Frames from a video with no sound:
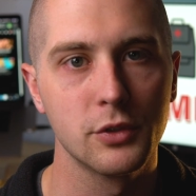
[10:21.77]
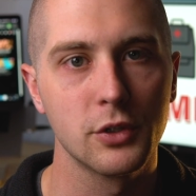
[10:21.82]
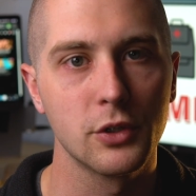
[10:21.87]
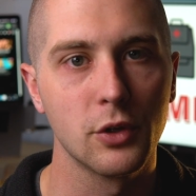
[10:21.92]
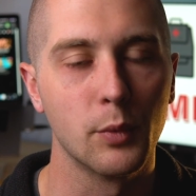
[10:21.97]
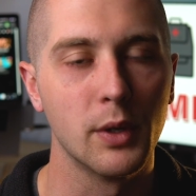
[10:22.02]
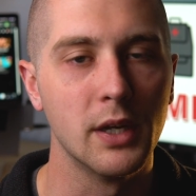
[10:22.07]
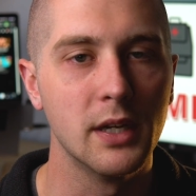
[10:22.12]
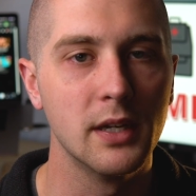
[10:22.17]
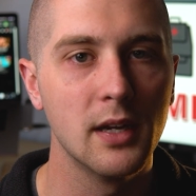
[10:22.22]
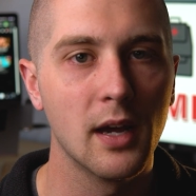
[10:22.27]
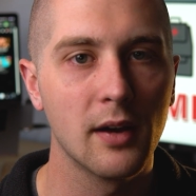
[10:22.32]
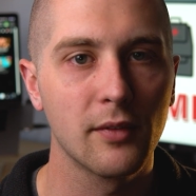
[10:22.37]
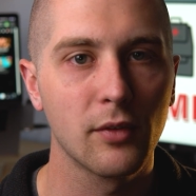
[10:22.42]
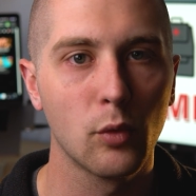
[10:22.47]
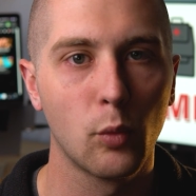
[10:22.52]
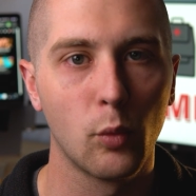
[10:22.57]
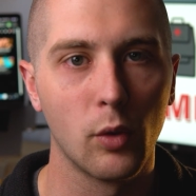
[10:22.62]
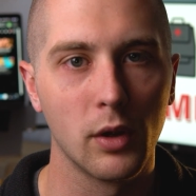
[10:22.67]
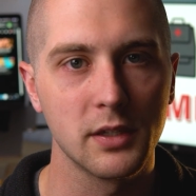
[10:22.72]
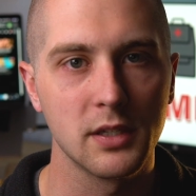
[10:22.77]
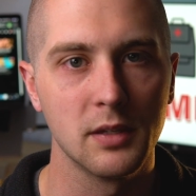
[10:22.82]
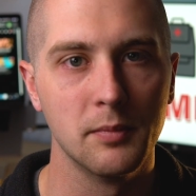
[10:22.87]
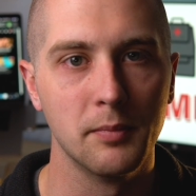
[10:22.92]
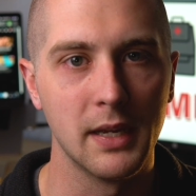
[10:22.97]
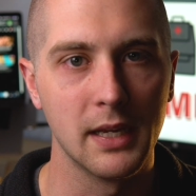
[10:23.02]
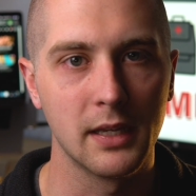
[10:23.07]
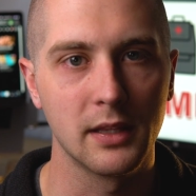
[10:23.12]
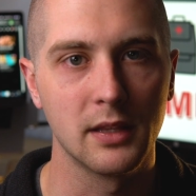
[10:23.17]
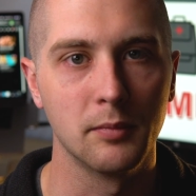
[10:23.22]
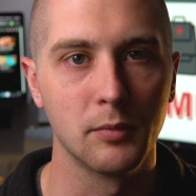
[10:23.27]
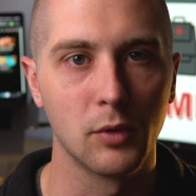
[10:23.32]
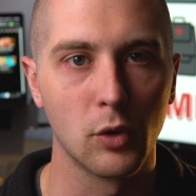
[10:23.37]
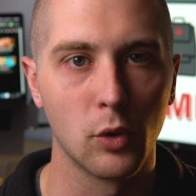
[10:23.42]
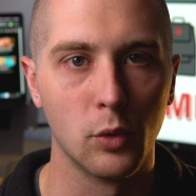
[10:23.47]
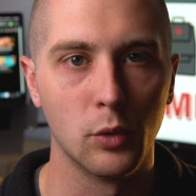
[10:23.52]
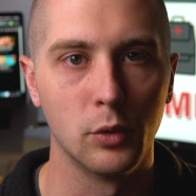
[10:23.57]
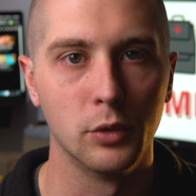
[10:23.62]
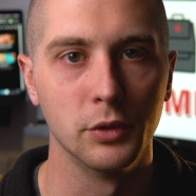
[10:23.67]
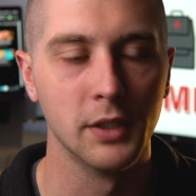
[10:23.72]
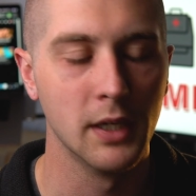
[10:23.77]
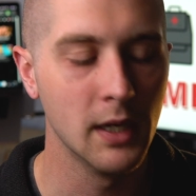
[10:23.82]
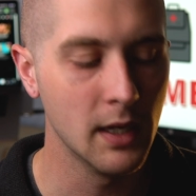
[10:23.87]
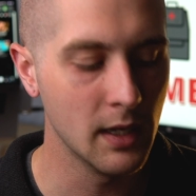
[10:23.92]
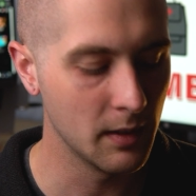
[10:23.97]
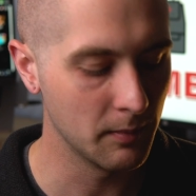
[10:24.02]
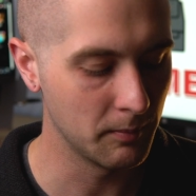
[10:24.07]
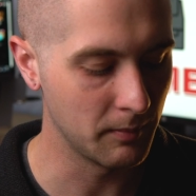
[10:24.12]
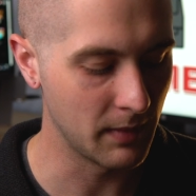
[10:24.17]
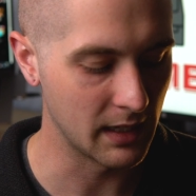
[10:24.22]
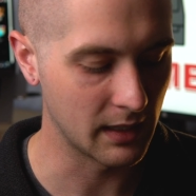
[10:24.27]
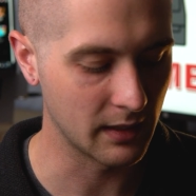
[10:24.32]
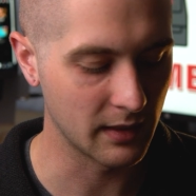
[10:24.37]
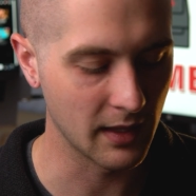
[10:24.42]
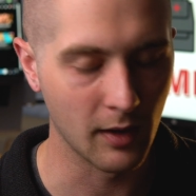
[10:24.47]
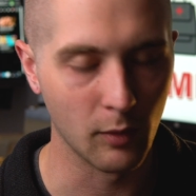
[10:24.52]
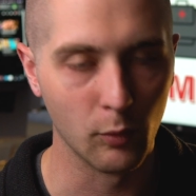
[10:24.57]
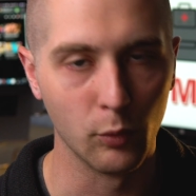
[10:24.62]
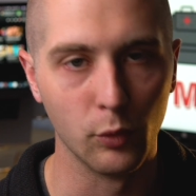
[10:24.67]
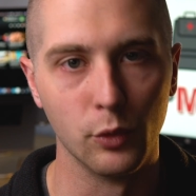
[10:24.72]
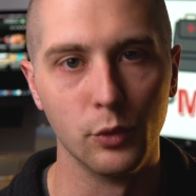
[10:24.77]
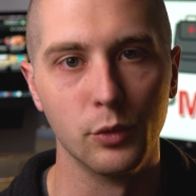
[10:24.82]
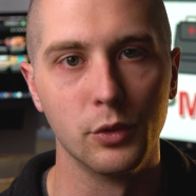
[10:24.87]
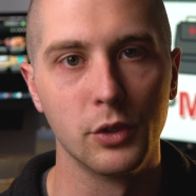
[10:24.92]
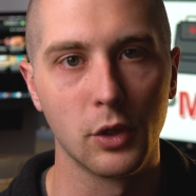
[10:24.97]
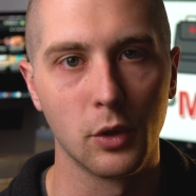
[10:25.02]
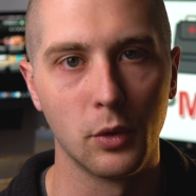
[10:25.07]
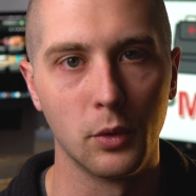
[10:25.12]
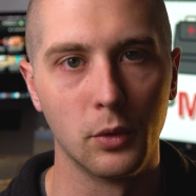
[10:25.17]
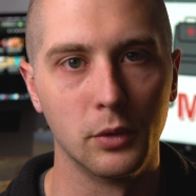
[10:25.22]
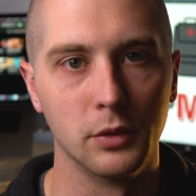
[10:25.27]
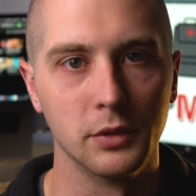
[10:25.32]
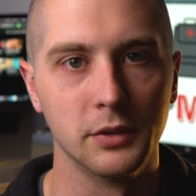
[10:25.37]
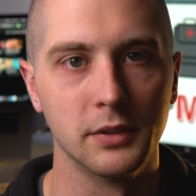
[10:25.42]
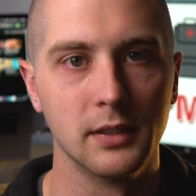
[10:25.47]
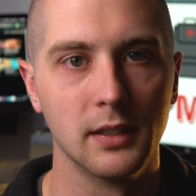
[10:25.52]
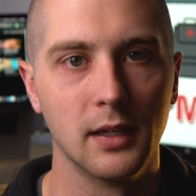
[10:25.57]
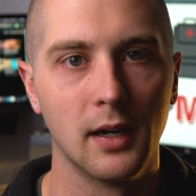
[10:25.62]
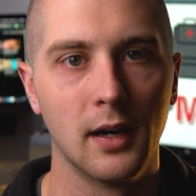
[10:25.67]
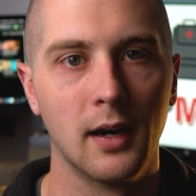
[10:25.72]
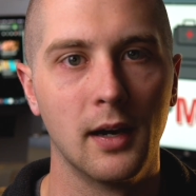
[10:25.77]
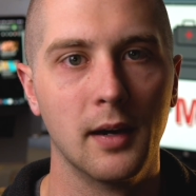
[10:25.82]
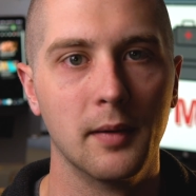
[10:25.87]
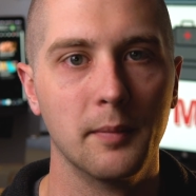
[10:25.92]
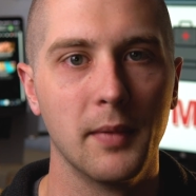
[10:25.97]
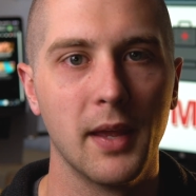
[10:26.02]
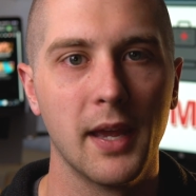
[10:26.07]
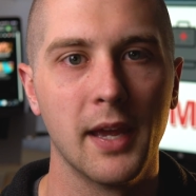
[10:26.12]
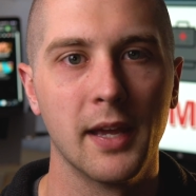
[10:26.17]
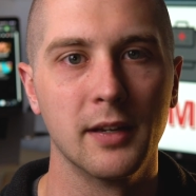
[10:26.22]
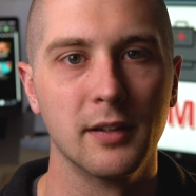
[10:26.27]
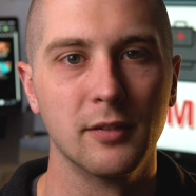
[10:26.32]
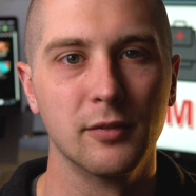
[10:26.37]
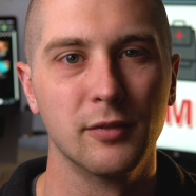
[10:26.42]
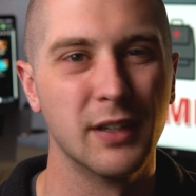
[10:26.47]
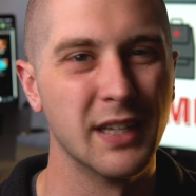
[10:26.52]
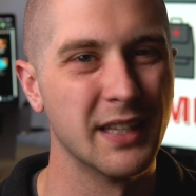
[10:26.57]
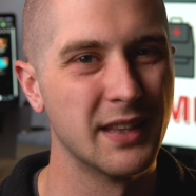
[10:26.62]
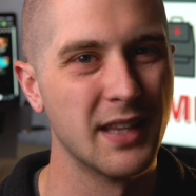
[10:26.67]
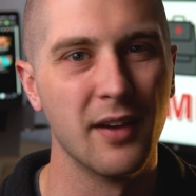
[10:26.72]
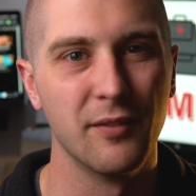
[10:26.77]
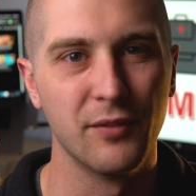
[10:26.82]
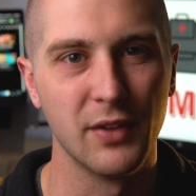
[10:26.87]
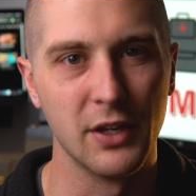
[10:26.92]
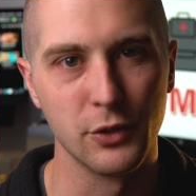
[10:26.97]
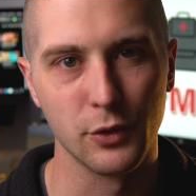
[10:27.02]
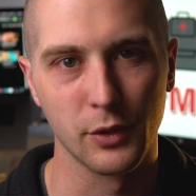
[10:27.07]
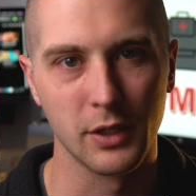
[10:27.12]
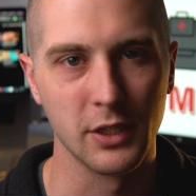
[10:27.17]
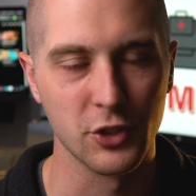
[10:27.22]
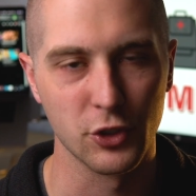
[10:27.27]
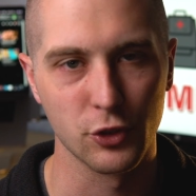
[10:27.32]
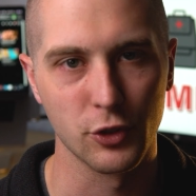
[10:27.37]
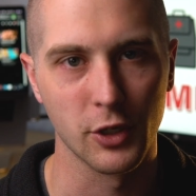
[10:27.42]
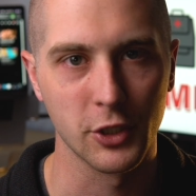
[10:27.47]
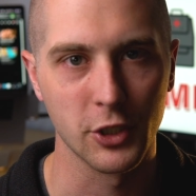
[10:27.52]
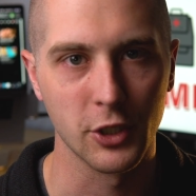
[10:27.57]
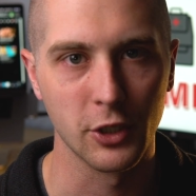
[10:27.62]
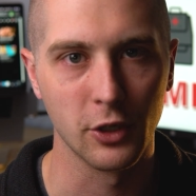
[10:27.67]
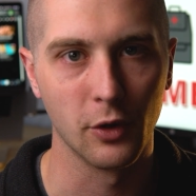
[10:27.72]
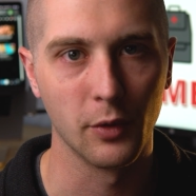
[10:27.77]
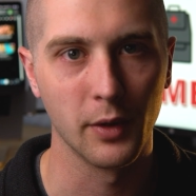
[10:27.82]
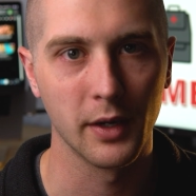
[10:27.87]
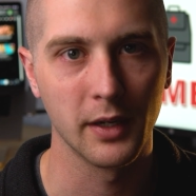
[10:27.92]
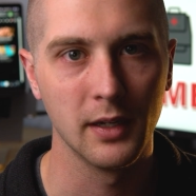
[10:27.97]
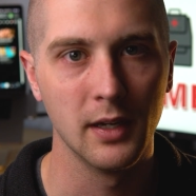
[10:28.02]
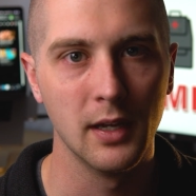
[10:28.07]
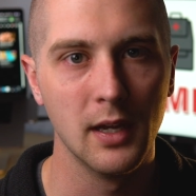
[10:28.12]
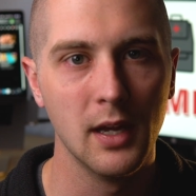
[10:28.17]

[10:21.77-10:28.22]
So we never want to make them cold, make that wound cold, and get that vasoconstriction going.